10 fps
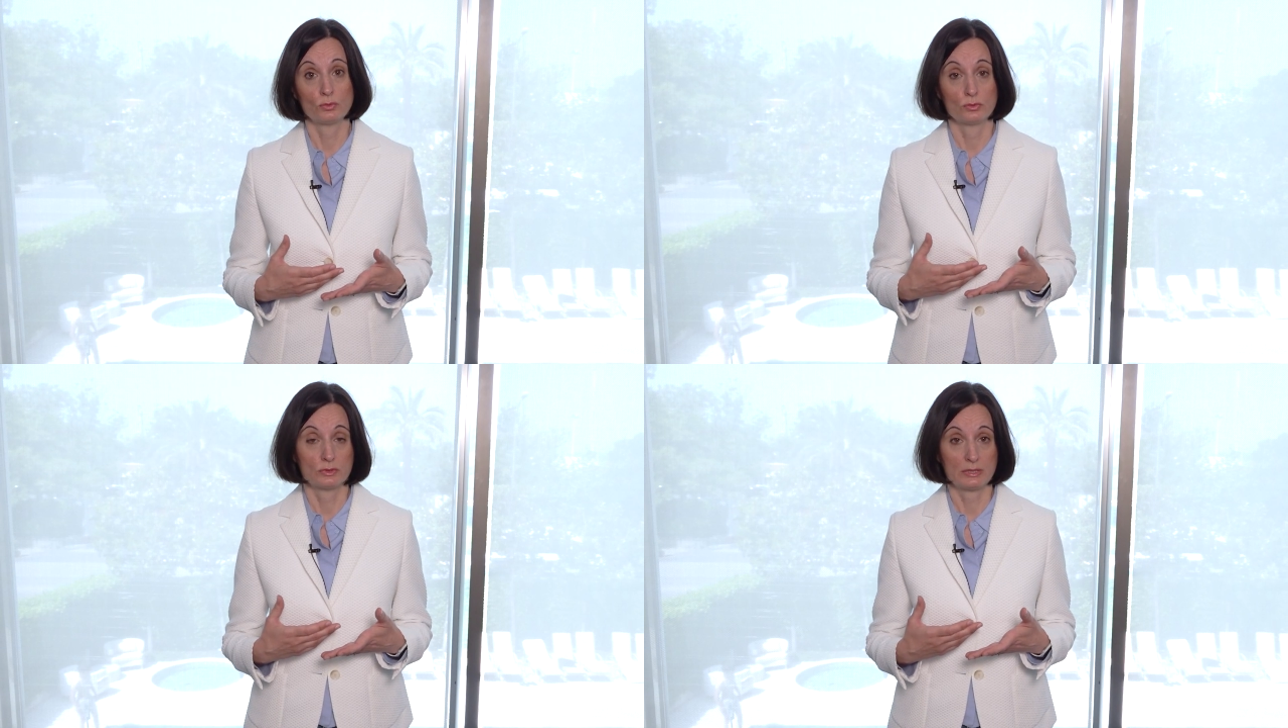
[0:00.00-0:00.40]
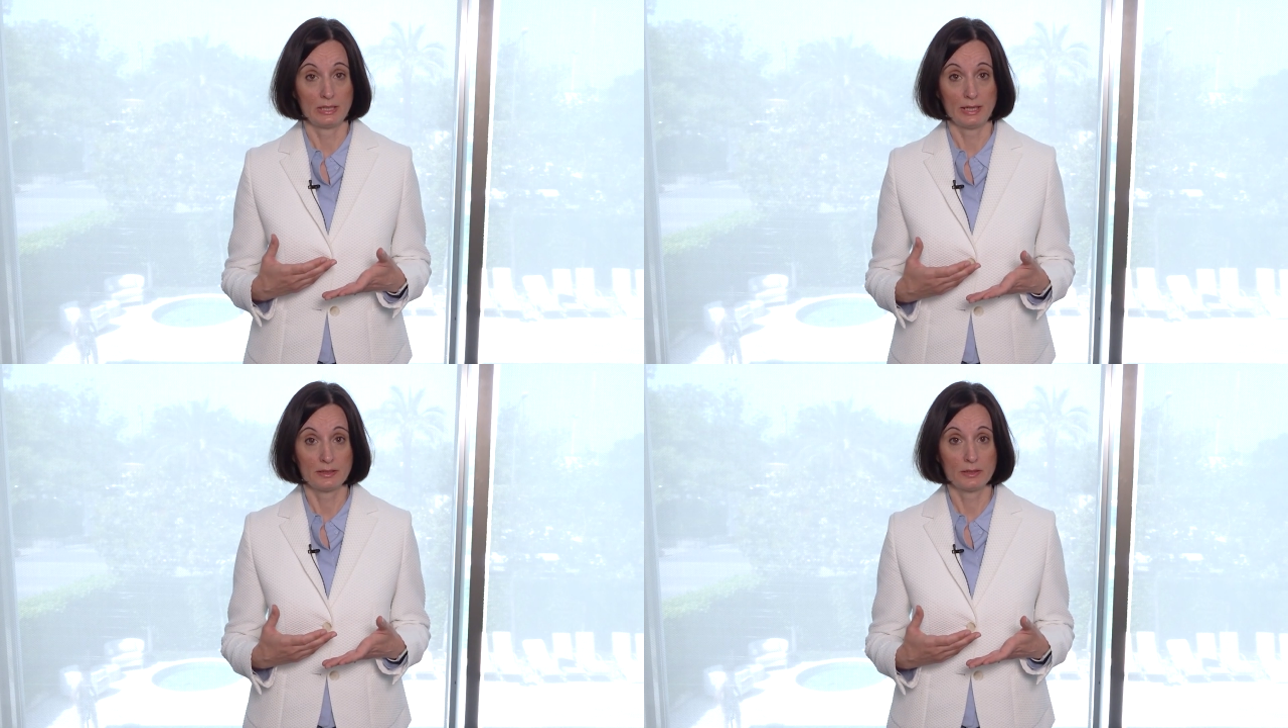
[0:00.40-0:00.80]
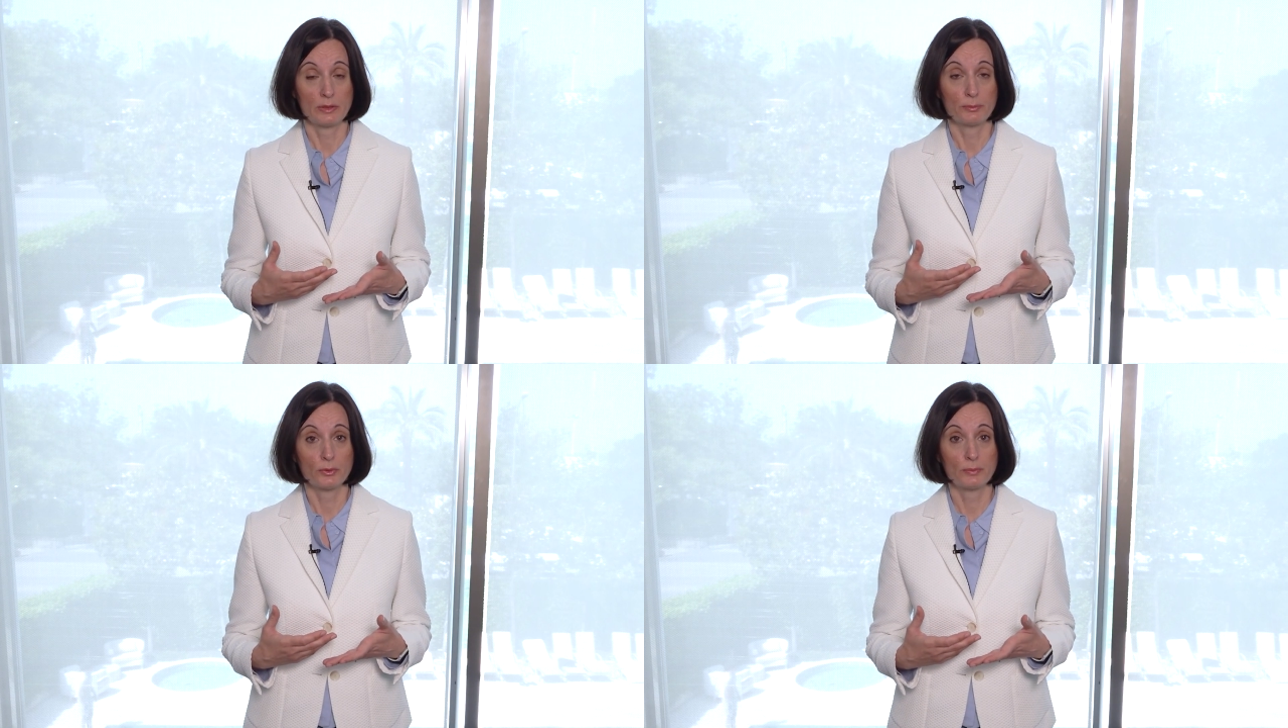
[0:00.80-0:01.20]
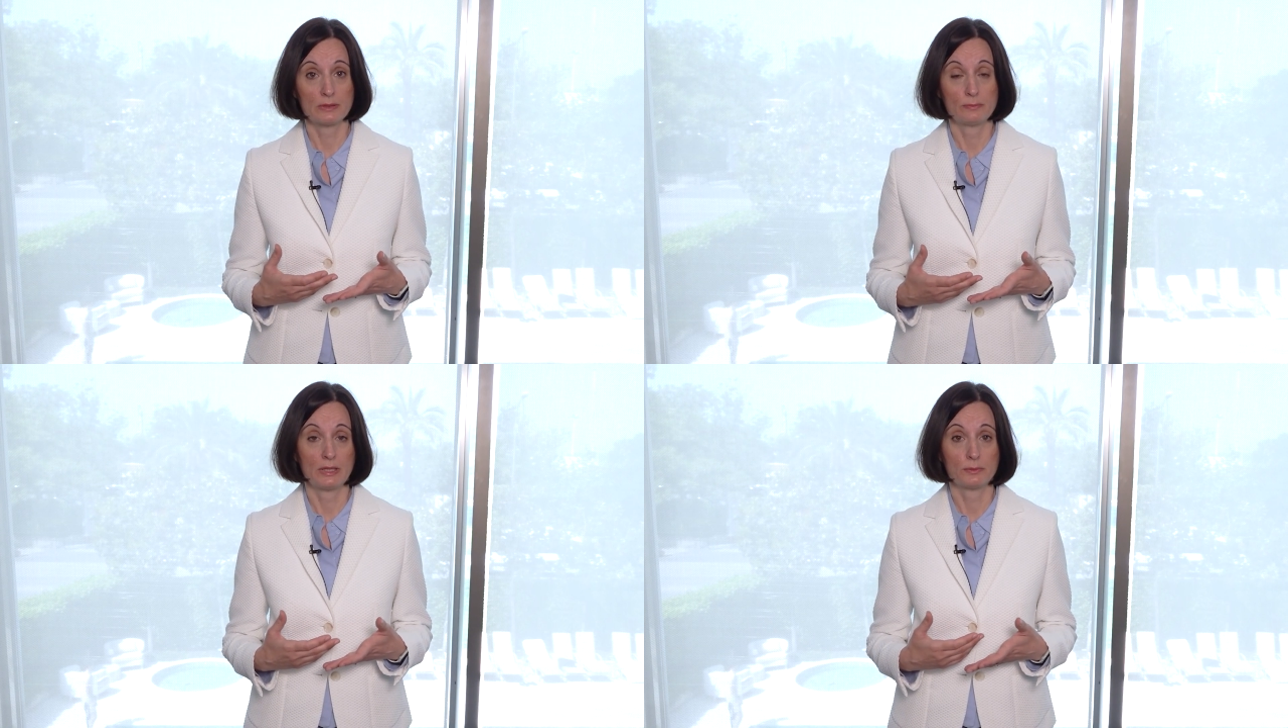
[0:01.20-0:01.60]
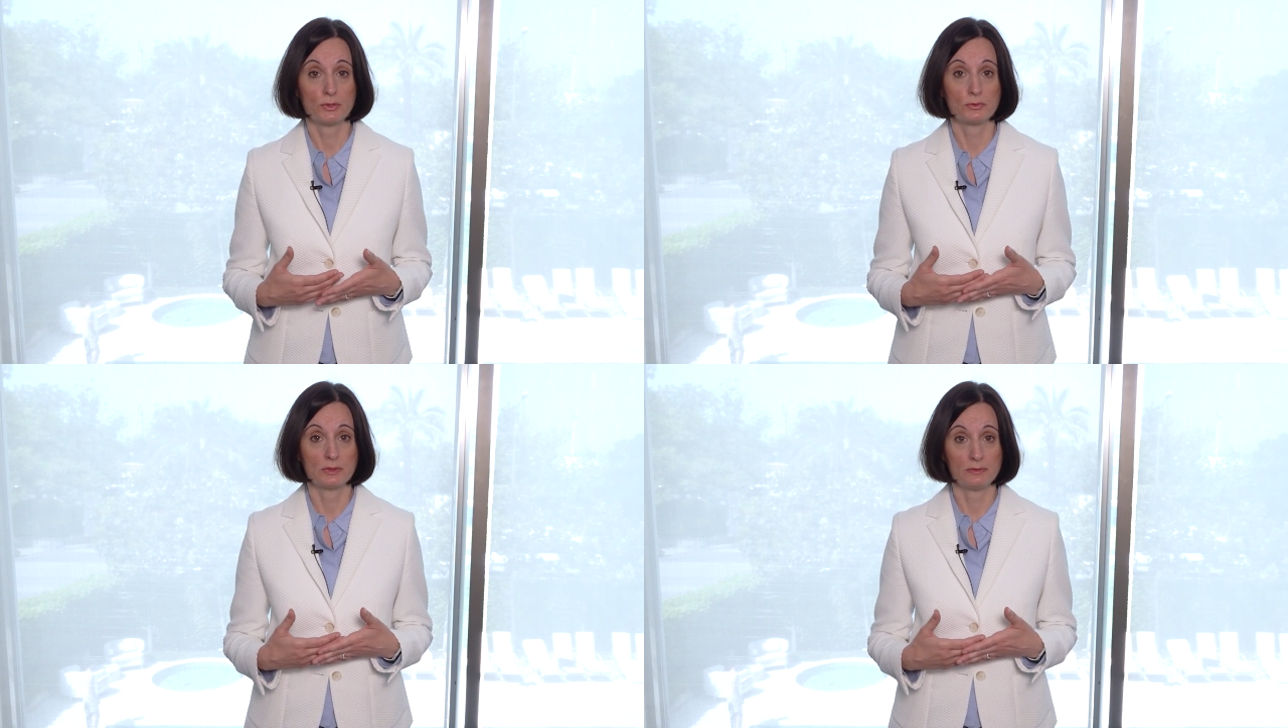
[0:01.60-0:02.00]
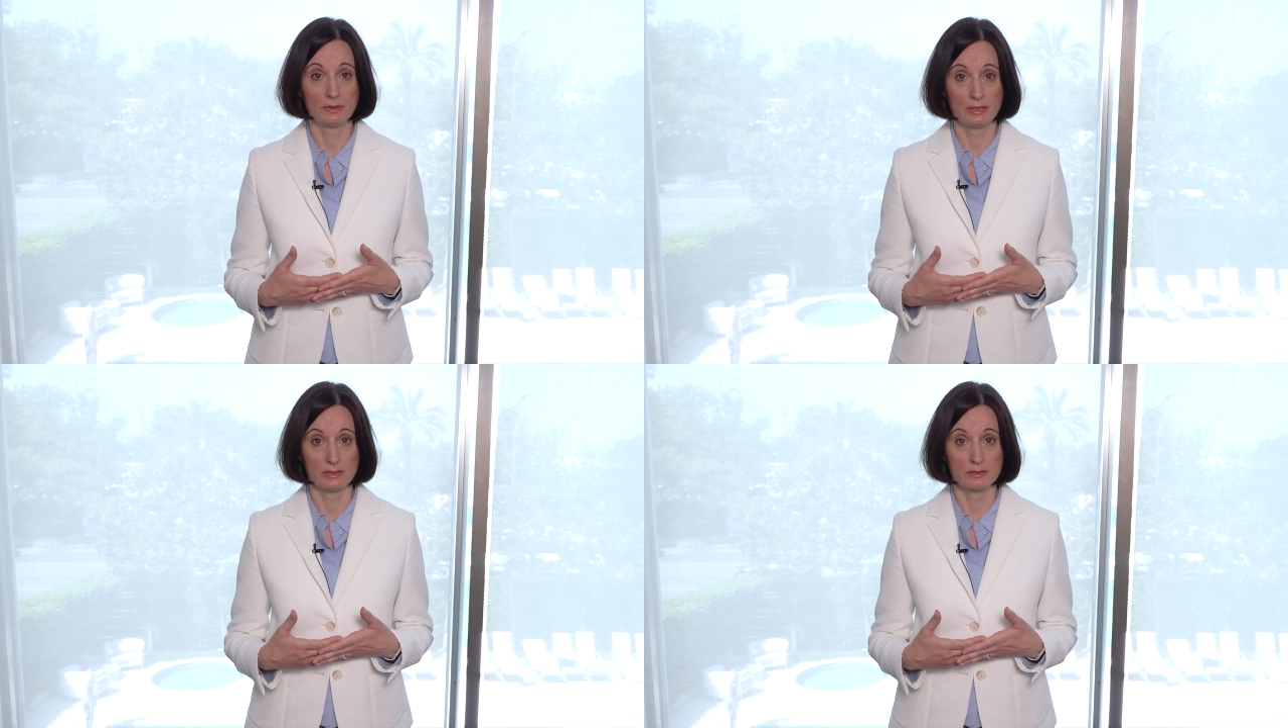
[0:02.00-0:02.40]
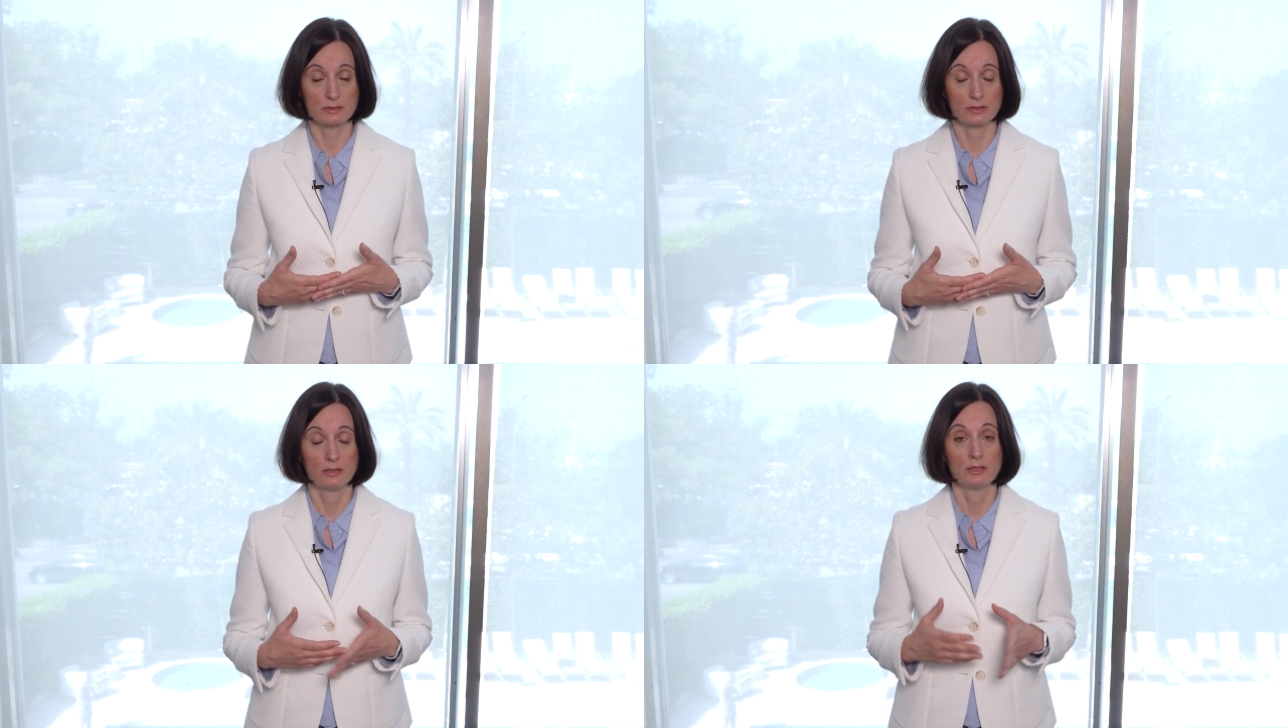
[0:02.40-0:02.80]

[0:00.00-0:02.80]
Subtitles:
to select an appropriate blood pressure device,